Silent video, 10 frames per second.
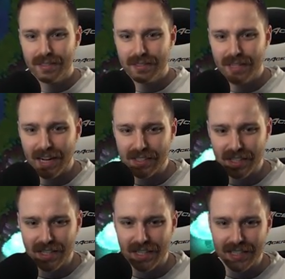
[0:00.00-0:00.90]
That's
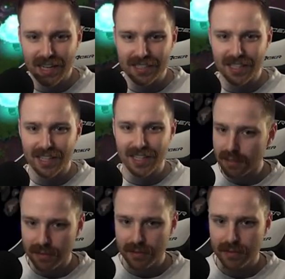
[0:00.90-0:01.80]
good. That's good.
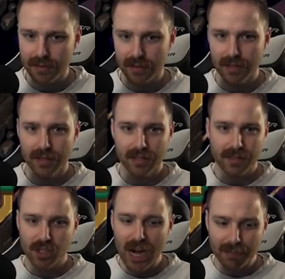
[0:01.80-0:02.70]

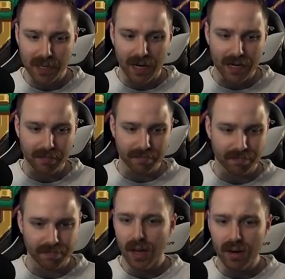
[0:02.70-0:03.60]
Chop time.
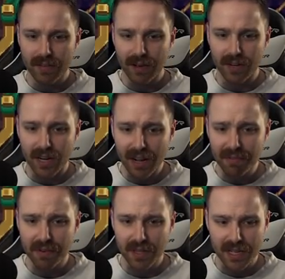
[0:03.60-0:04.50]
I don't even have enough
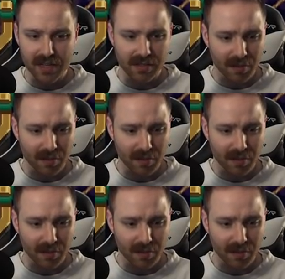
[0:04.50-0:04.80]
for these.